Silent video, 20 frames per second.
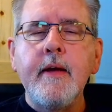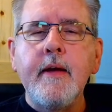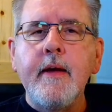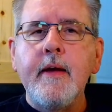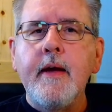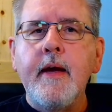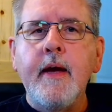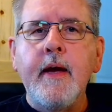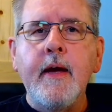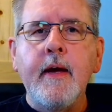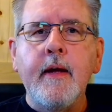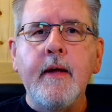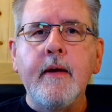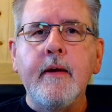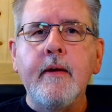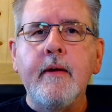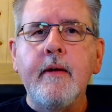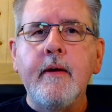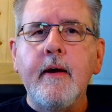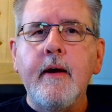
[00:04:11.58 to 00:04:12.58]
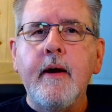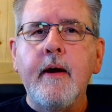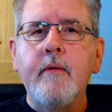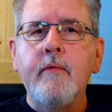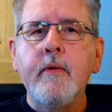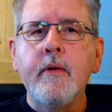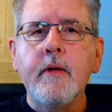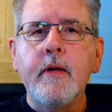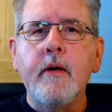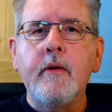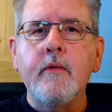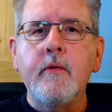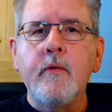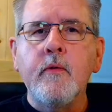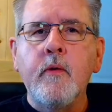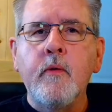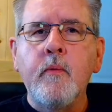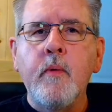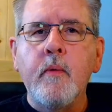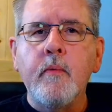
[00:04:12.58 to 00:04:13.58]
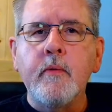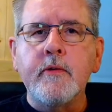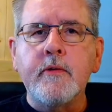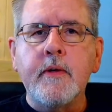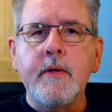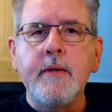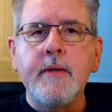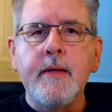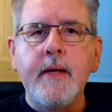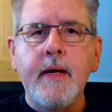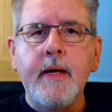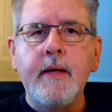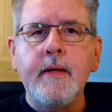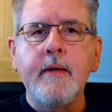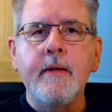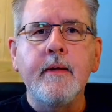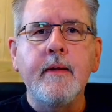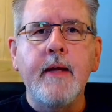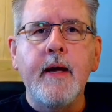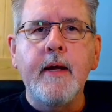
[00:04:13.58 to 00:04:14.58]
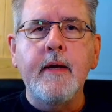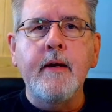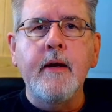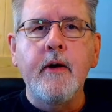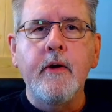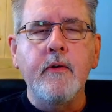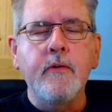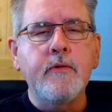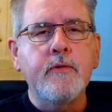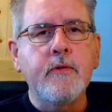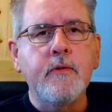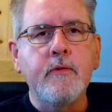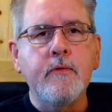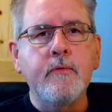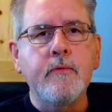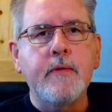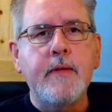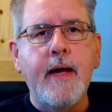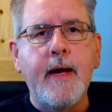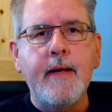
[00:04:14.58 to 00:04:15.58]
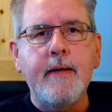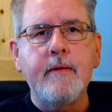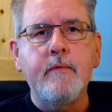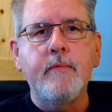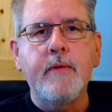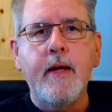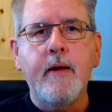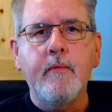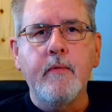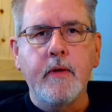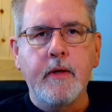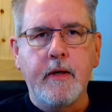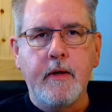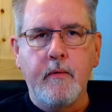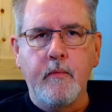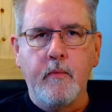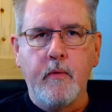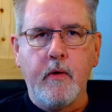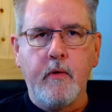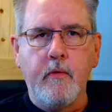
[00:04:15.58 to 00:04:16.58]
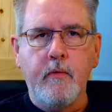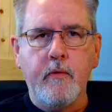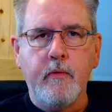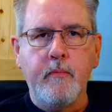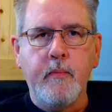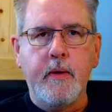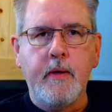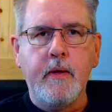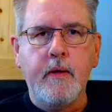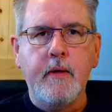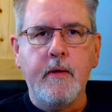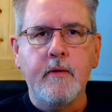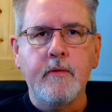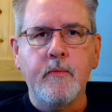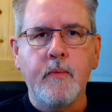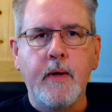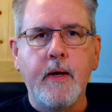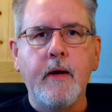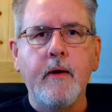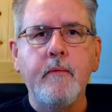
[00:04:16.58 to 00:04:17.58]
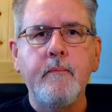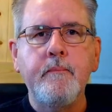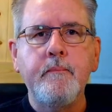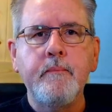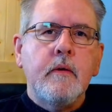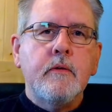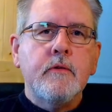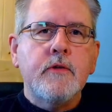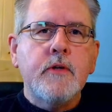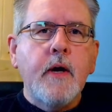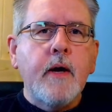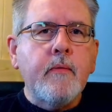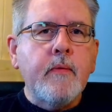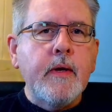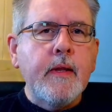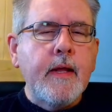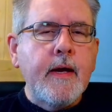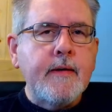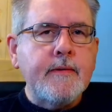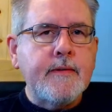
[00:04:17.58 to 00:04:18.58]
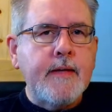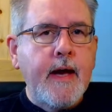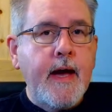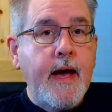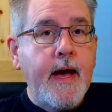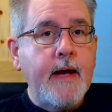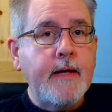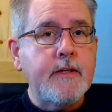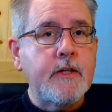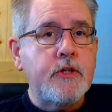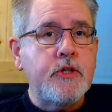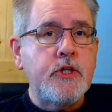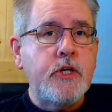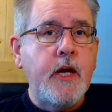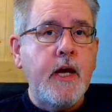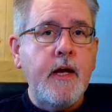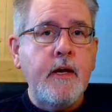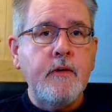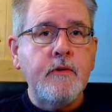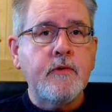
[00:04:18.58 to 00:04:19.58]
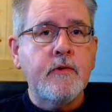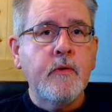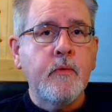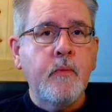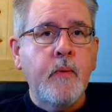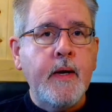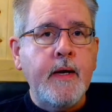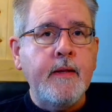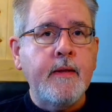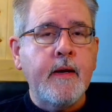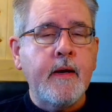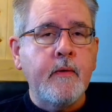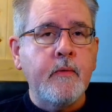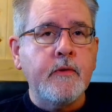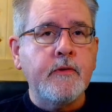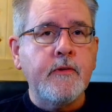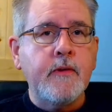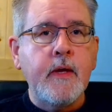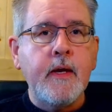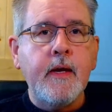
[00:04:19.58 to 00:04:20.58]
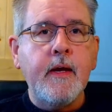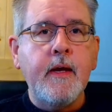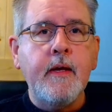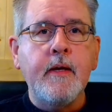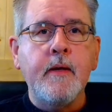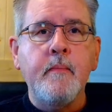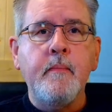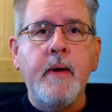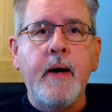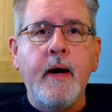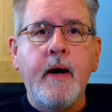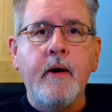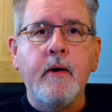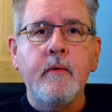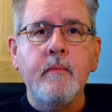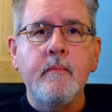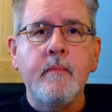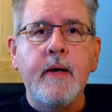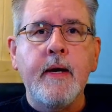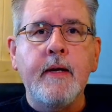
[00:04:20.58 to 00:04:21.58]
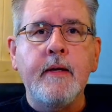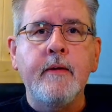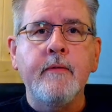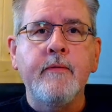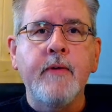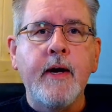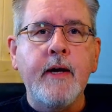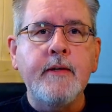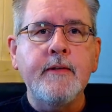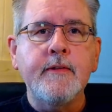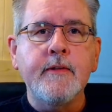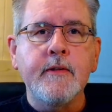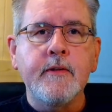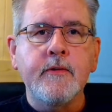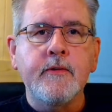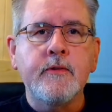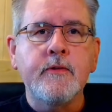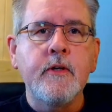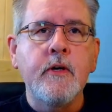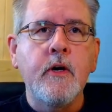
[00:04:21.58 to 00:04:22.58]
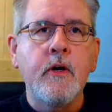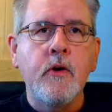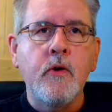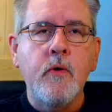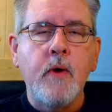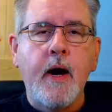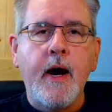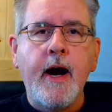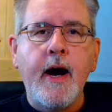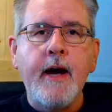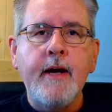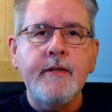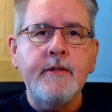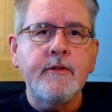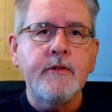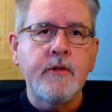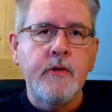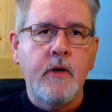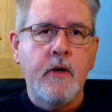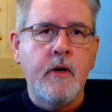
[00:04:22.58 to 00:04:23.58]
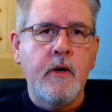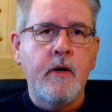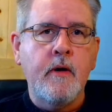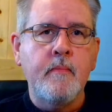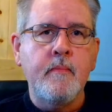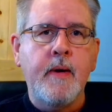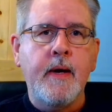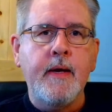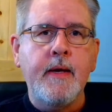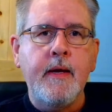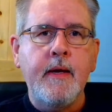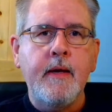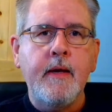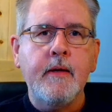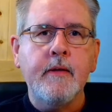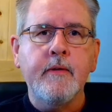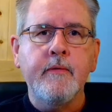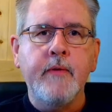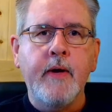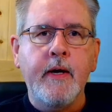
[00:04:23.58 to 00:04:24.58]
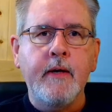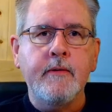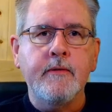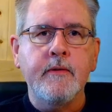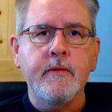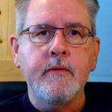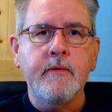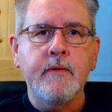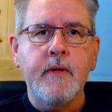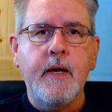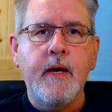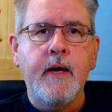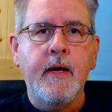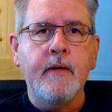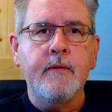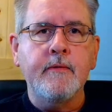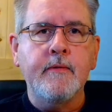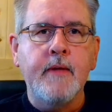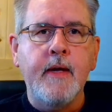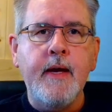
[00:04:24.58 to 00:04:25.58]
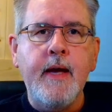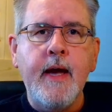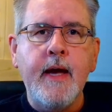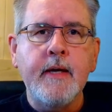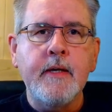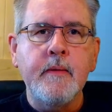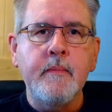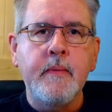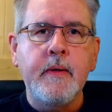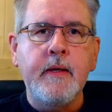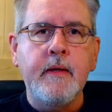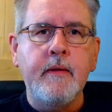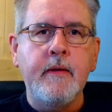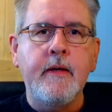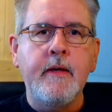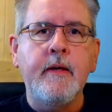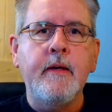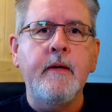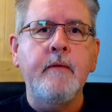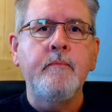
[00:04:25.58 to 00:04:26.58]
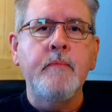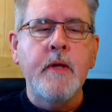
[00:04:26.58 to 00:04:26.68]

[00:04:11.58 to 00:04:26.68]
and I really don't know what was contained in that note. So that really didn't work with me as well. So I realized I had to change the way that I was thinking about my devices. So I saw my e-ink devices as they had to be